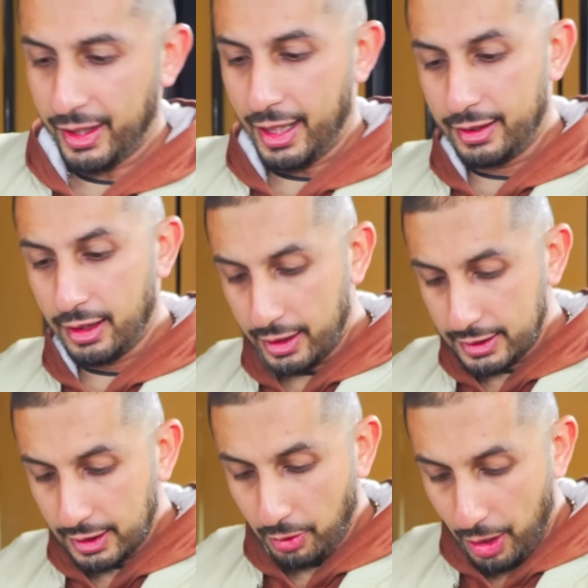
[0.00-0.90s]
And the
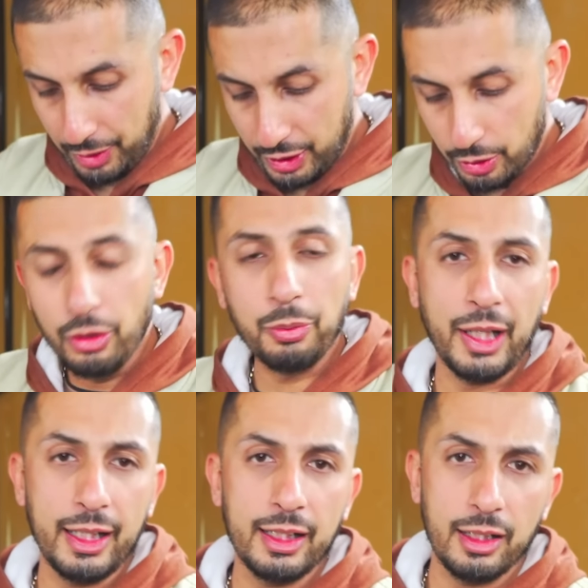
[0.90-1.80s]
reason why we use
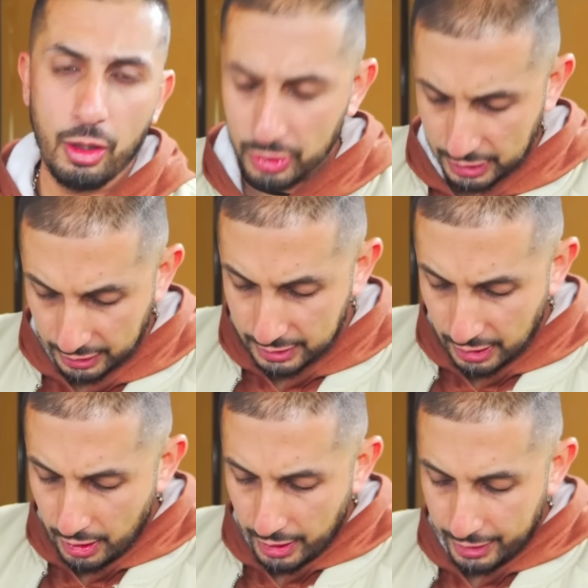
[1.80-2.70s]
braided hoses
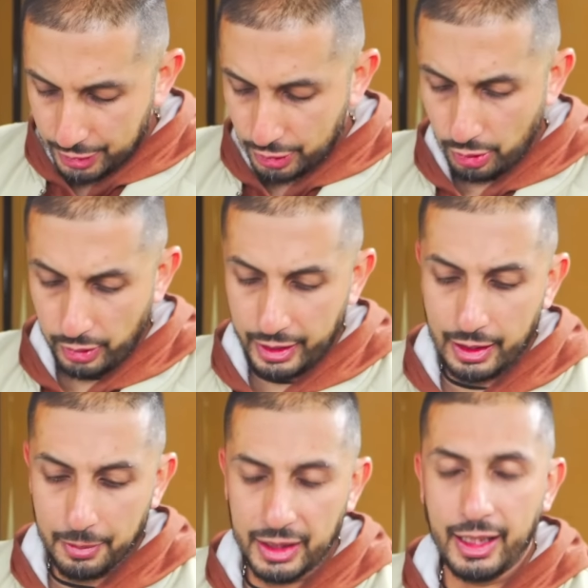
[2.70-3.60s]
is to
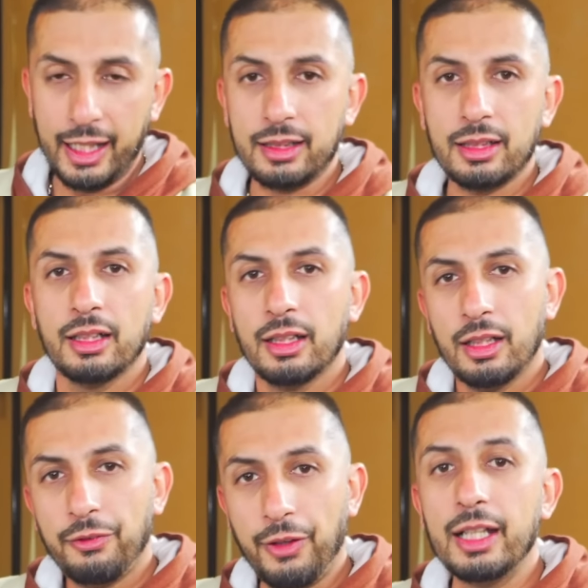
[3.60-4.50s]
eliminate
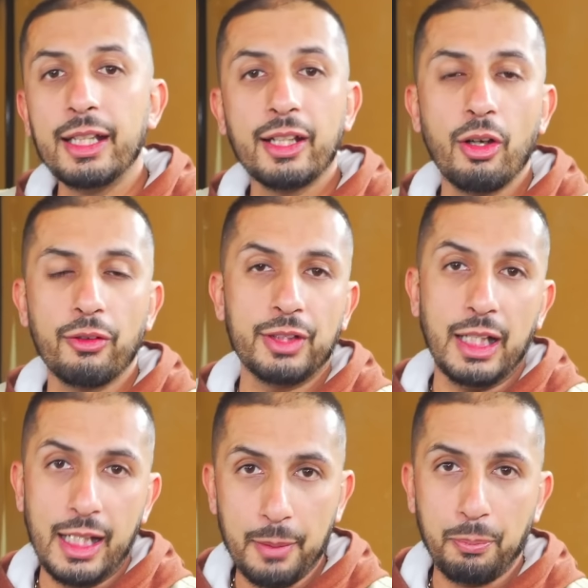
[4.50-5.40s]
failing of
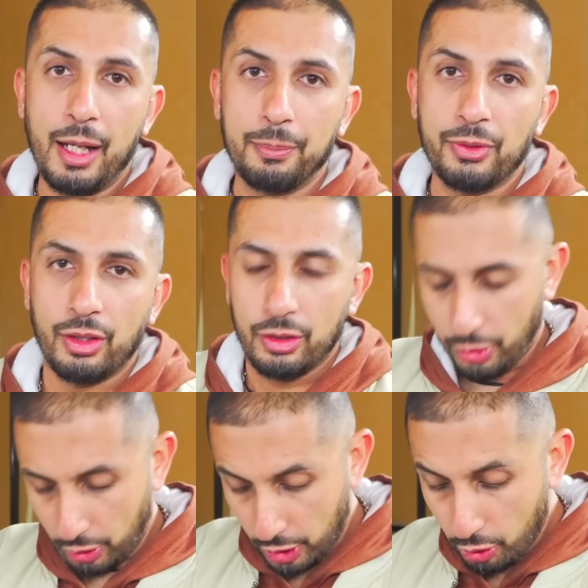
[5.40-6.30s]
the air pipes.
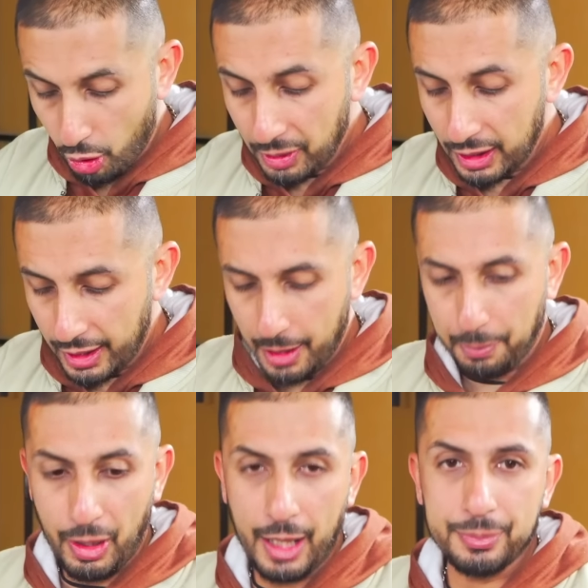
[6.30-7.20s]
So the normal air
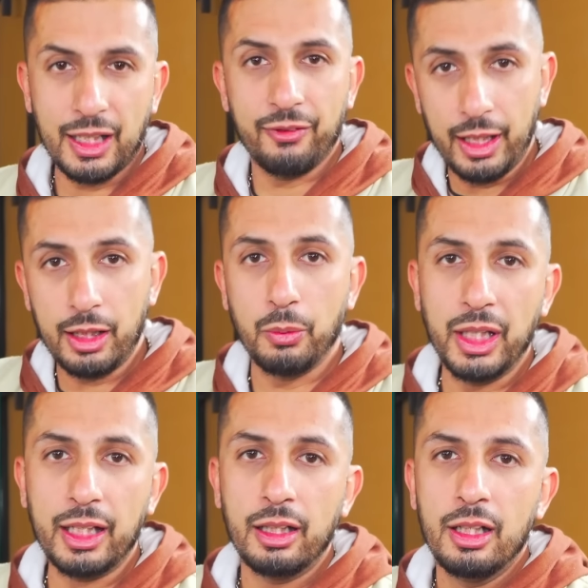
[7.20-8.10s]
pipes are very weak.